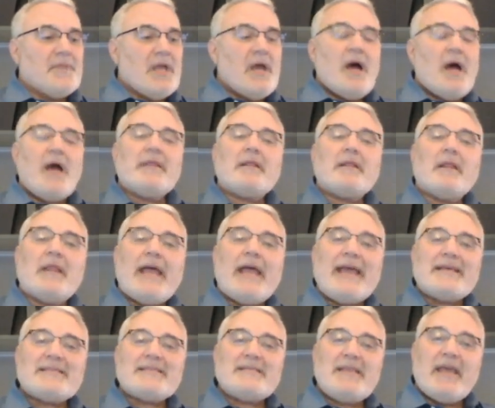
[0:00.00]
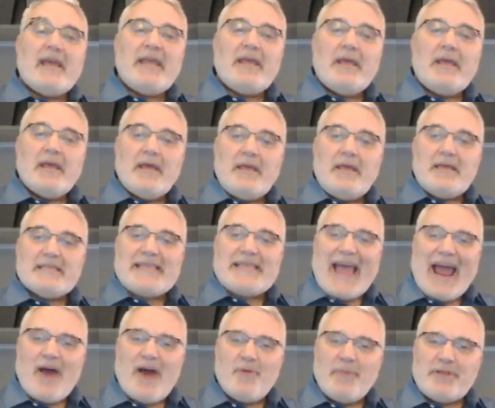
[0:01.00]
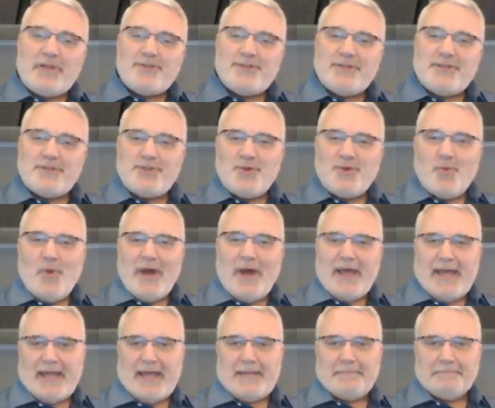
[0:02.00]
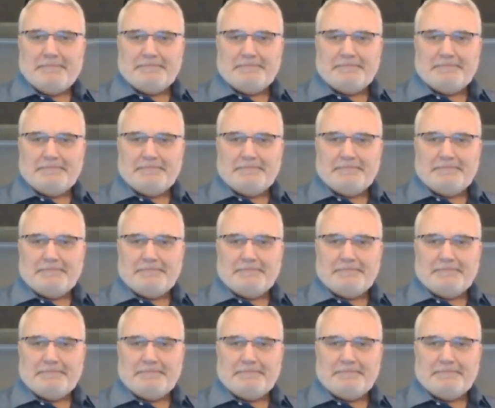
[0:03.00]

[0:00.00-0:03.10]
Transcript: And the last thing is, how much did you weigh?